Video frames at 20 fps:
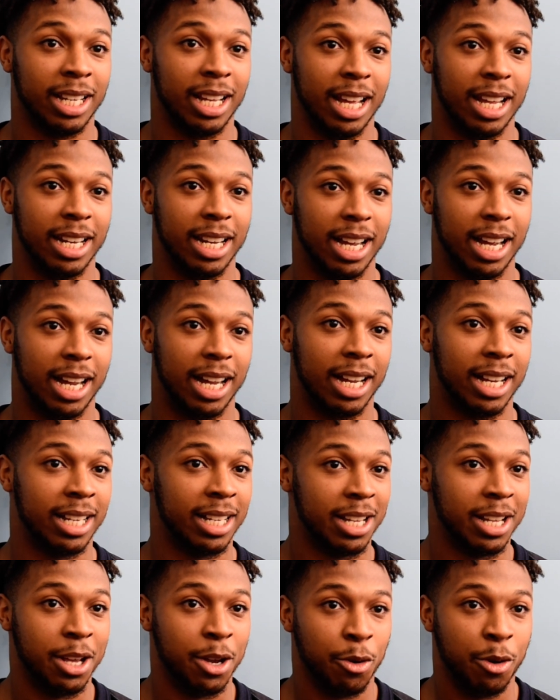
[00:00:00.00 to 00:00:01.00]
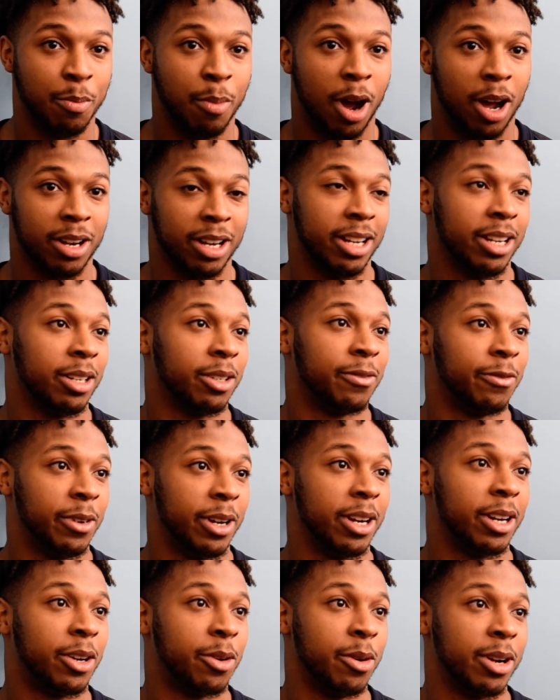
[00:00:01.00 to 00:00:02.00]
and we bought in
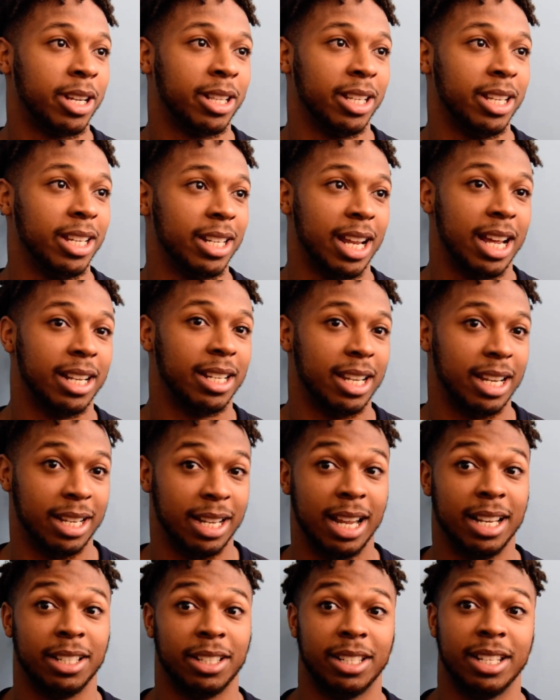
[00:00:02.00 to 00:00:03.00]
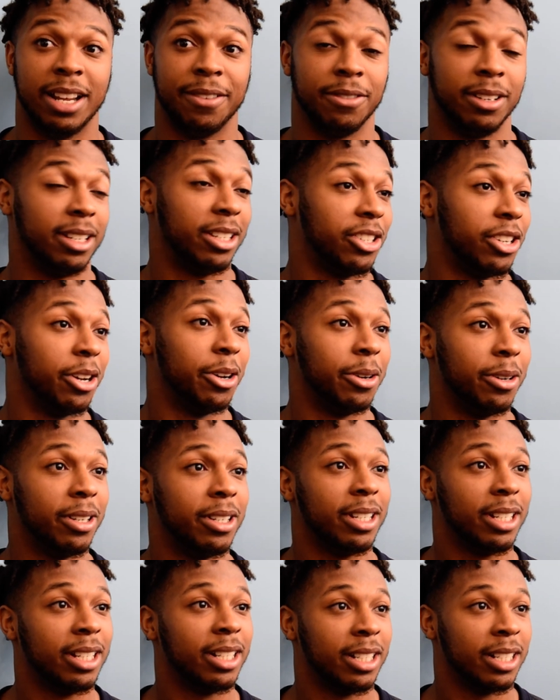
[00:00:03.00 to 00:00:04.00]
very quickly, and that's definitely
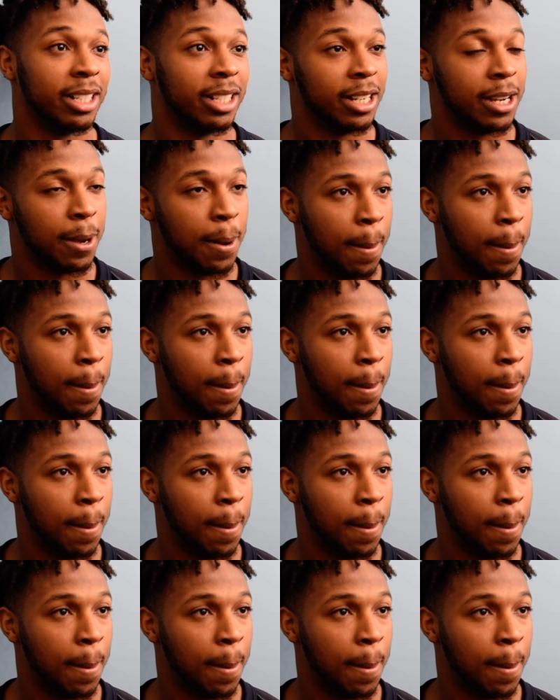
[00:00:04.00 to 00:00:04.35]
great.